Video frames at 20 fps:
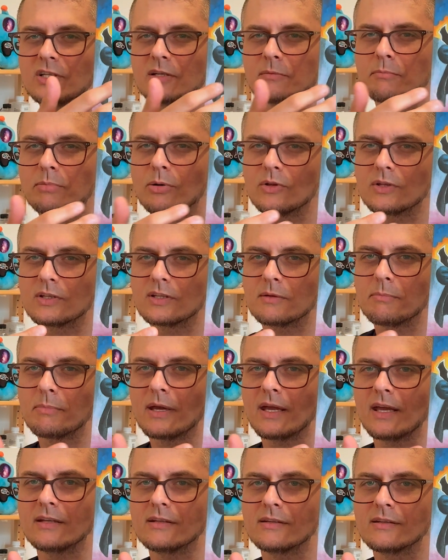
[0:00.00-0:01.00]
and pulling the
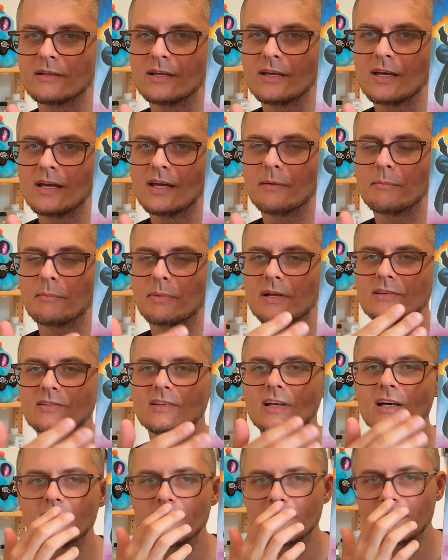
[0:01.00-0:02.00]
paint, but it's
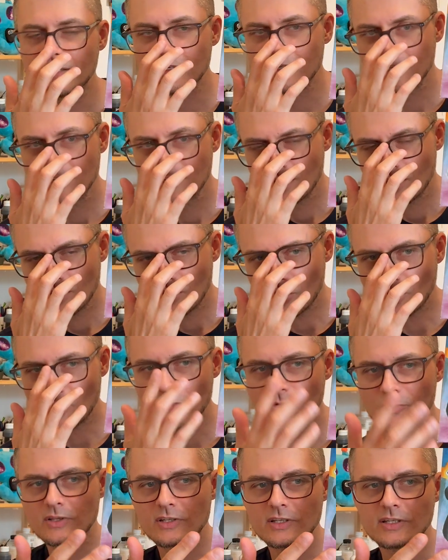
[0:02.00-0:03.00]
not like
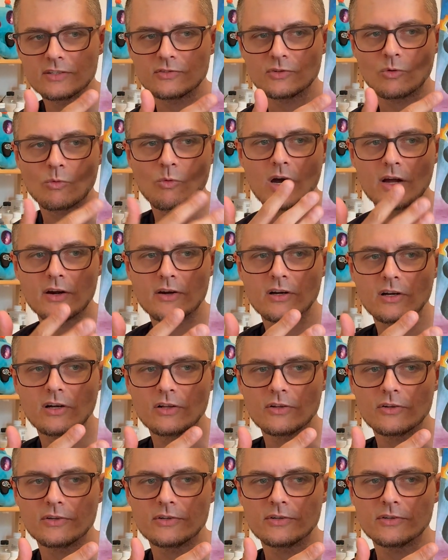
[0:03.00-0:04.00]
acrylics or
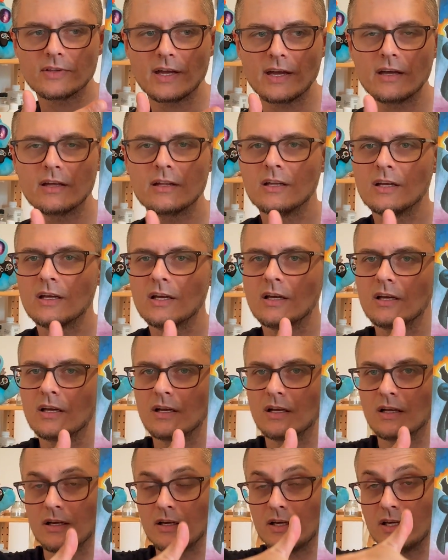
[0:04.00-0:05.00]
watercolor that
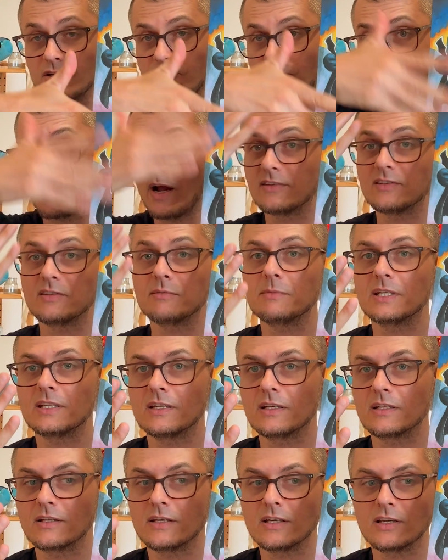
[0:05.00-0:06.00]
it dries
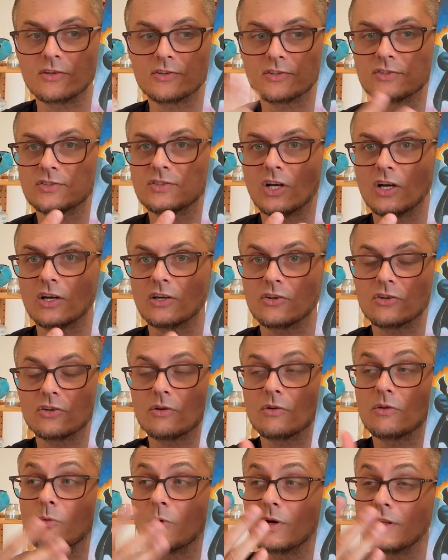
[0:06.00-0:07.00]
immediately and you're stuck.
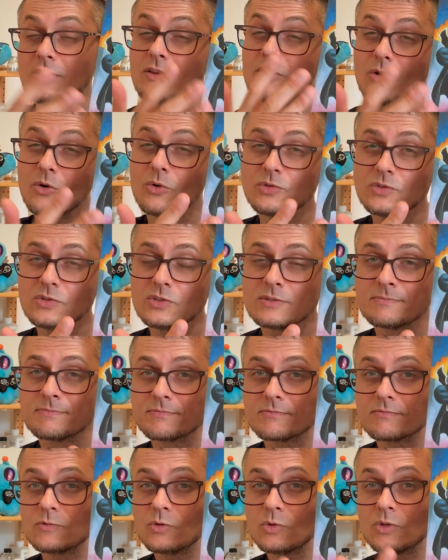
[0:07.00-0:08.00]
In those,
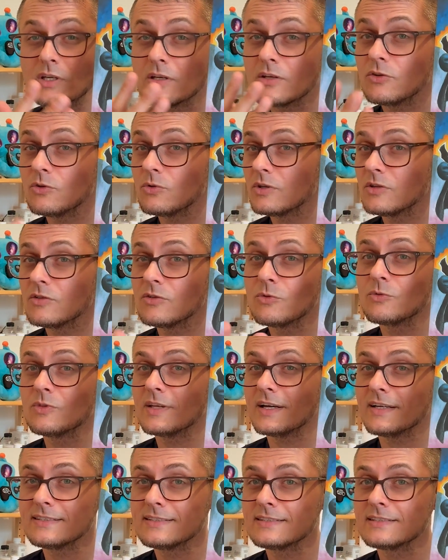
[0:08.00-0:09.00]
you can do
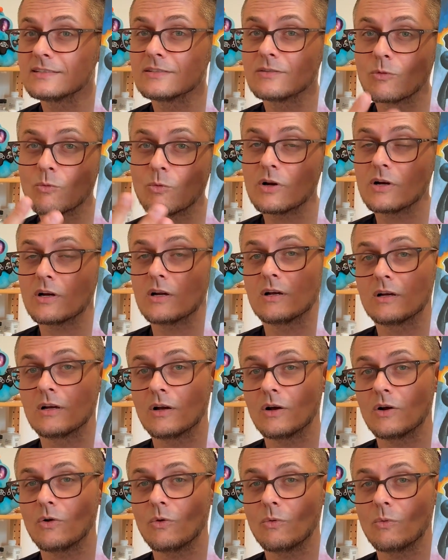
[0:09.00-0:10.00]
nice work
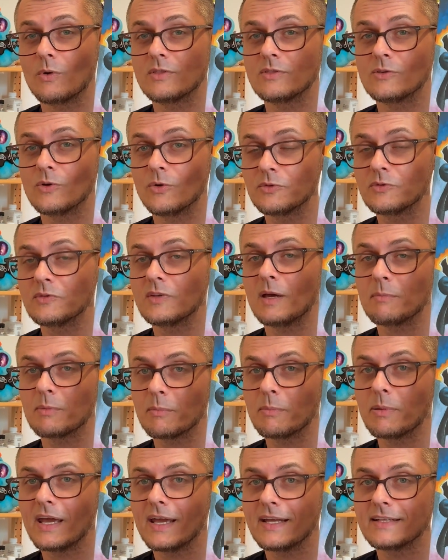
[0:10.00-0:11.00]
with those type of
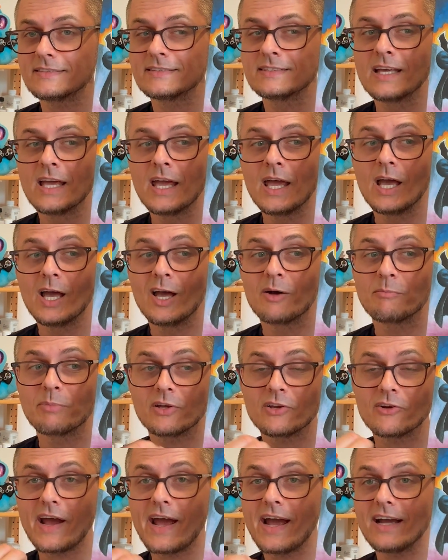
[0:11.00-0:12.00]
paints, but
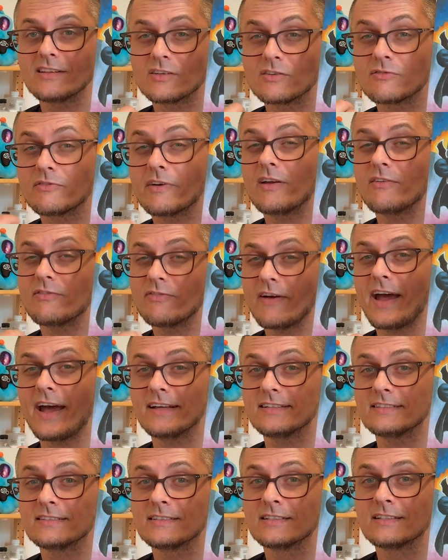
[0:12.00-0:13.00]
you're acting very
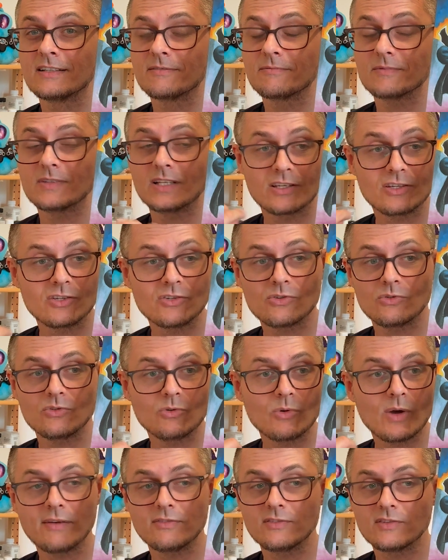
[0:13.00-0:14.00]
fast. Like you
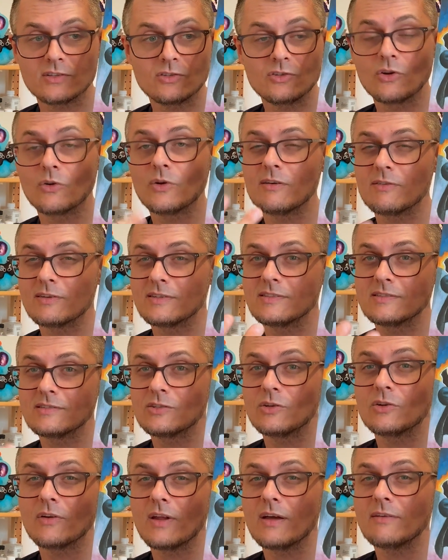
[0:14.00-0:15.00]
don't
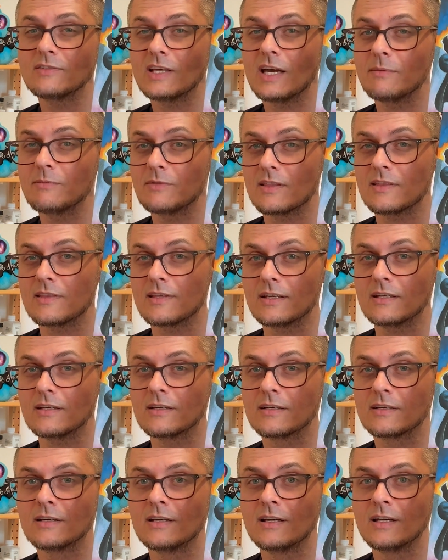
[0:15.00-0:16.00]
have time to
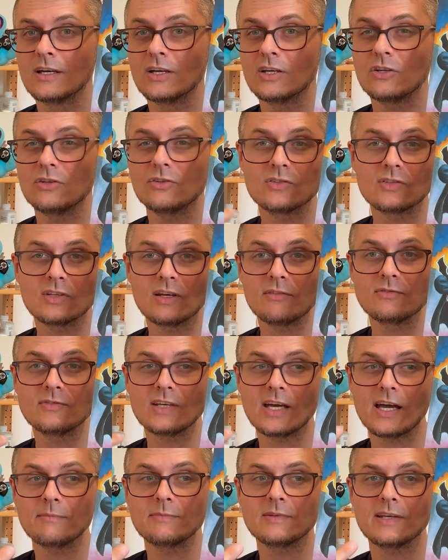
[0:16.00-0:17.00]
think. You just have
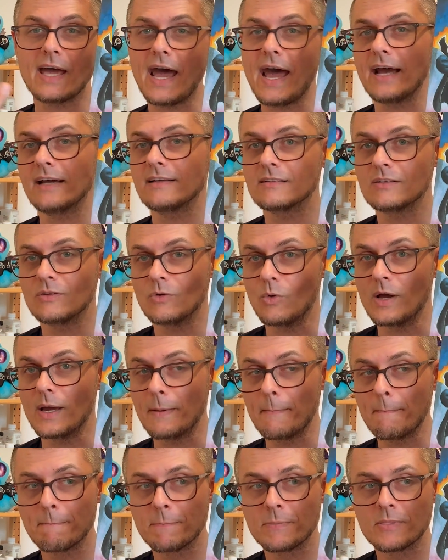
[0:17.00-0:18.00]
time to act in a way.
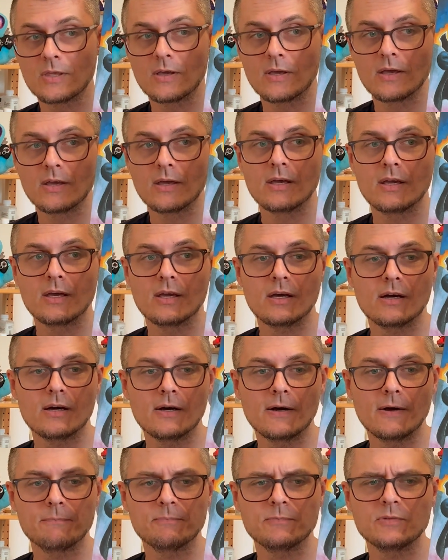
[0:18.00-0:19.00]

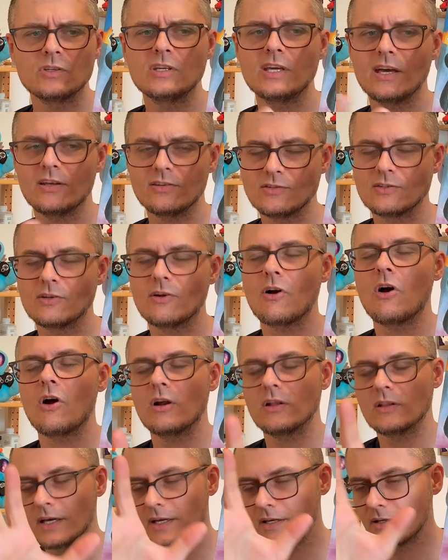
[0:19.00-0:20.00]
Yes, there are
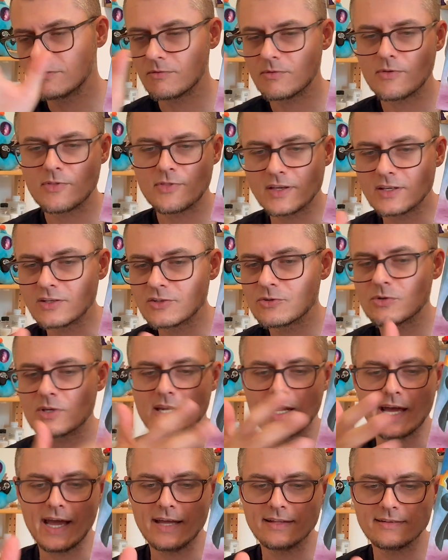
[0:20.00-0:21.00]
like things you can
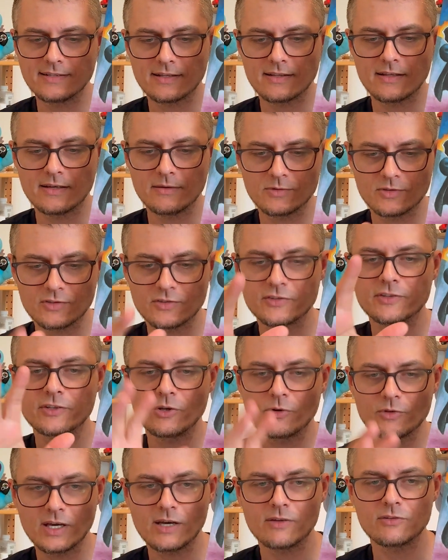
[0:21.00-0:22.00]
add to them to
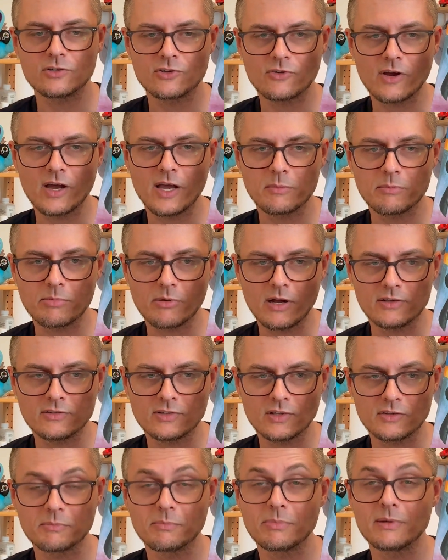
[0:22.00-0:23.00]
slow down the drying
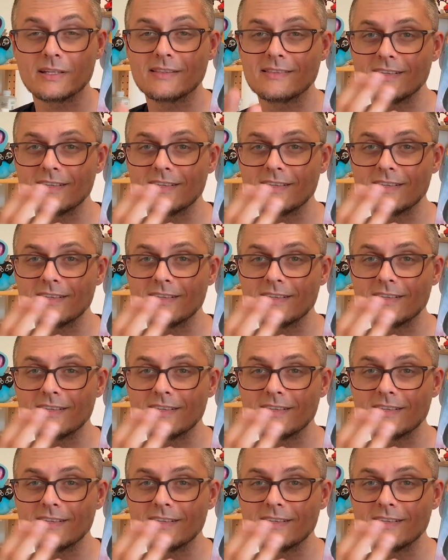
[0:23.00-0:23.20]
process, but